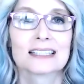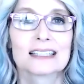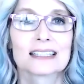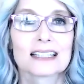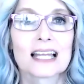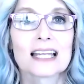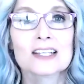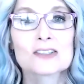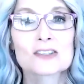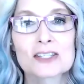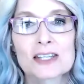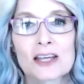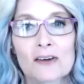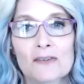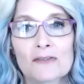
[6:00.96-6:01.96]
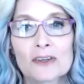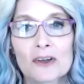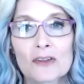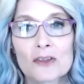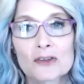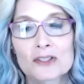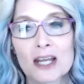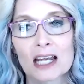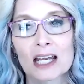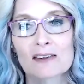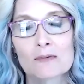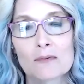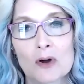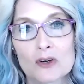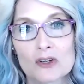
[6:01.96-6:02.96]
Letting yourself feel those negative
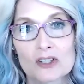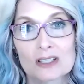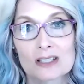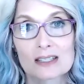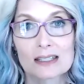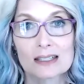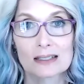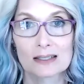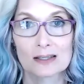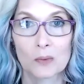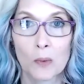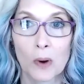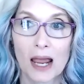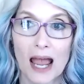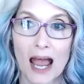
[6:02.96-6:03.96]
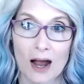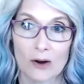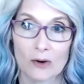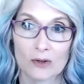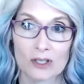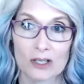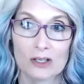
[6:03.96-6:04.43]
emotions is the way out.